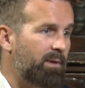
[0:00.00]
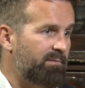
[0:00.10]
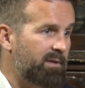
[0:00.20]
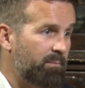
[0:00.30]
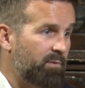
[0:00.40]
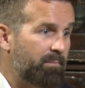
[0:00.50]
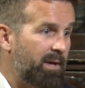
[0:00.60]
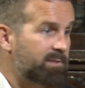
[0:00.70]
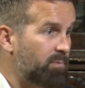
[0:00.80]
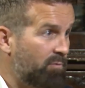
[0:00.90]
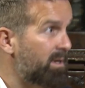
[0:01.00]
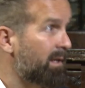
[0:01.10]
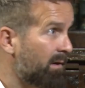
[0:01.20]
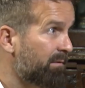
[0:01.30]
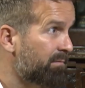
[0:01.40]
have a number of banks who are already
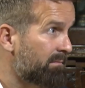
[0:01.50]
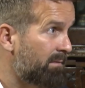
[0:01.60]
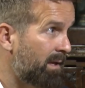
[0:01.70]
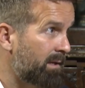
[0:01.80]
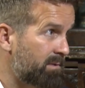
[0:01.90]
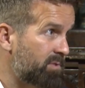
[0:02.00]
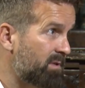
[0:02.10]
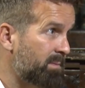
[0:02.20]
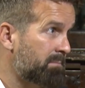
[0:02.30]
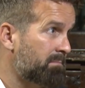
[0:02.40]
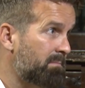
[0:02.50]
live and are streaming.